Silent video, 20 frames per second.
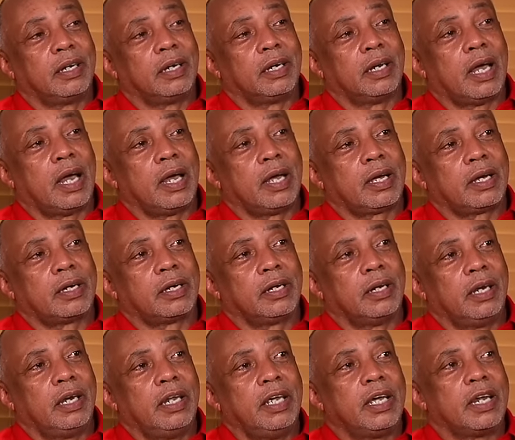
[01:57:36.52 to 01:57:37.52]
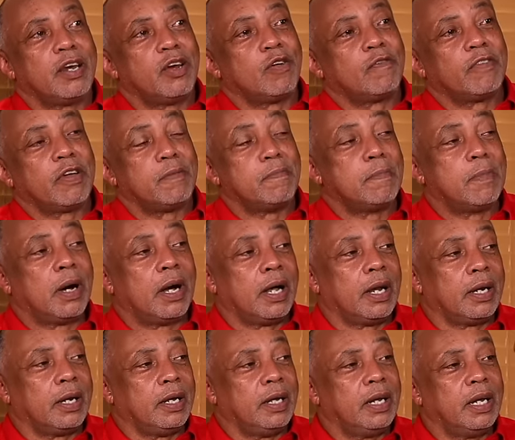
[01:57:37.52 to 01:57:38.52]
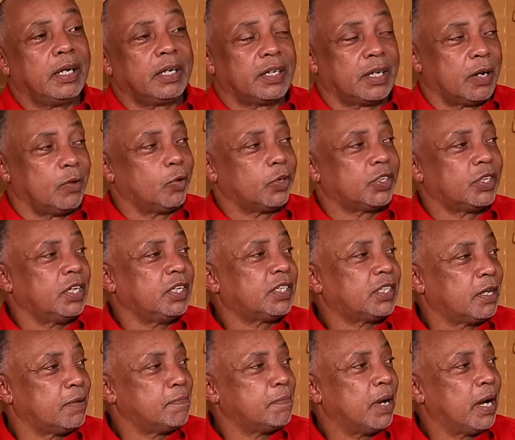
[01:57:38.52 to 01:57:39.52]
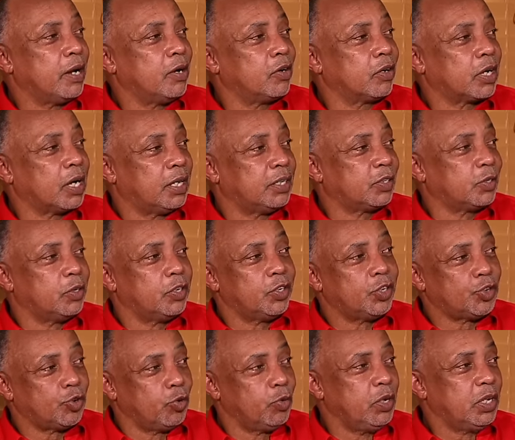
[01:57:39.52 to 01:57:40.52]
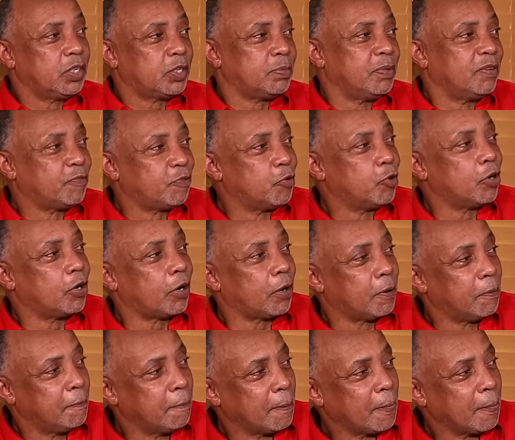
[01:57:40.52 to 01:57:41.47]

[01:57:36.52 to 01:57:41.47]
like late November, and the election was December, you know, because only 3 weeks before